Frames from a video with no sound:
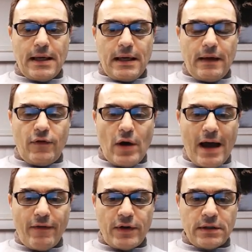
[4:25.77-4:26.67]
If you
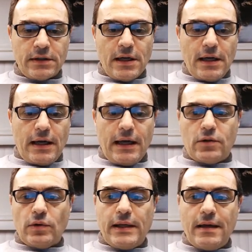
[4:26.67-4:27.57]
haven't, it
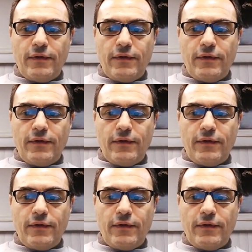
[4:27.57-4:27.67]
will give